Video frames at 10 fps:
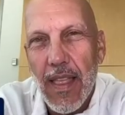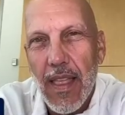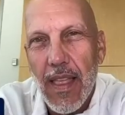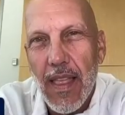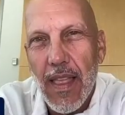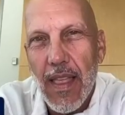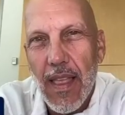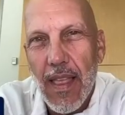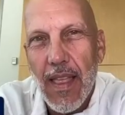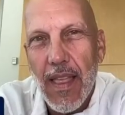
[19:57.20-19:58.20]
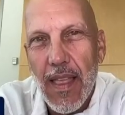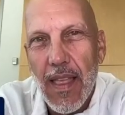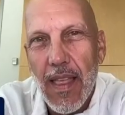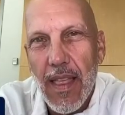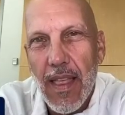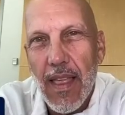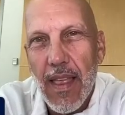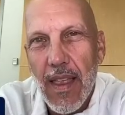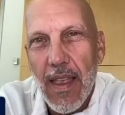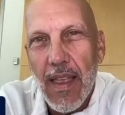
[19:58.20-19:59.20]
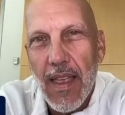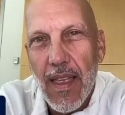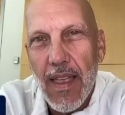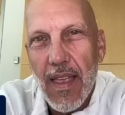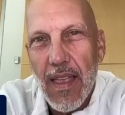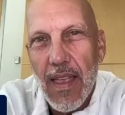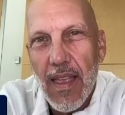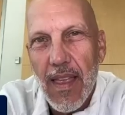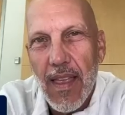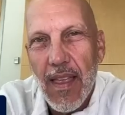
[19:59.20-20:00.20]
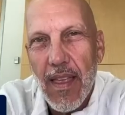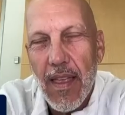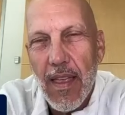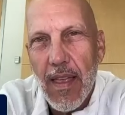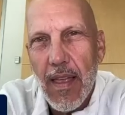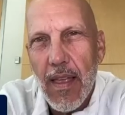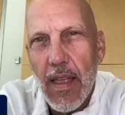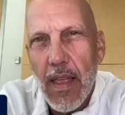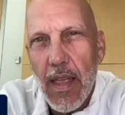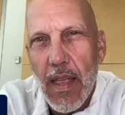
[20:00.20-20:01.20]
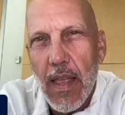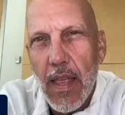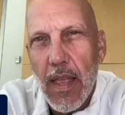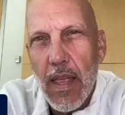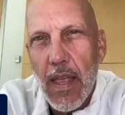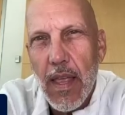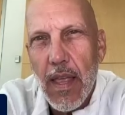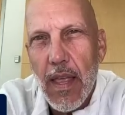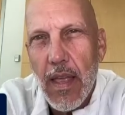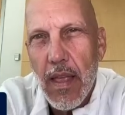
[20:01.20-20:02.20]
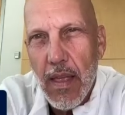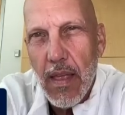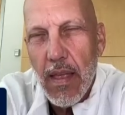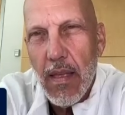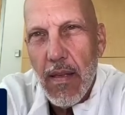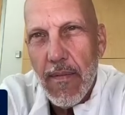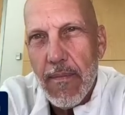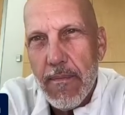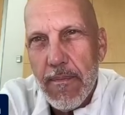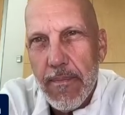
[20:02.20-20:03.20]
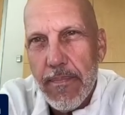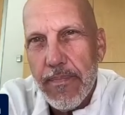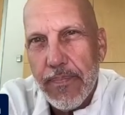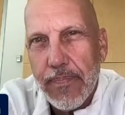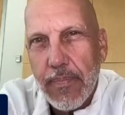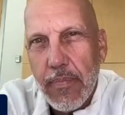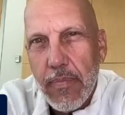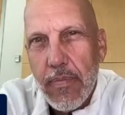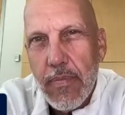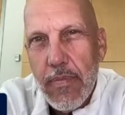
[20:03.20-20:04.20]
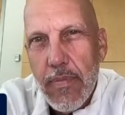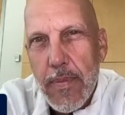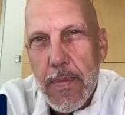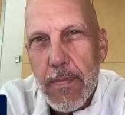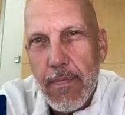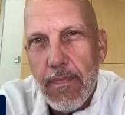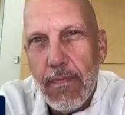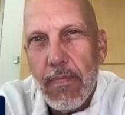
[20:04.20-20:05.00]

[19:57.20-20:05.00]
This person isn't speaking.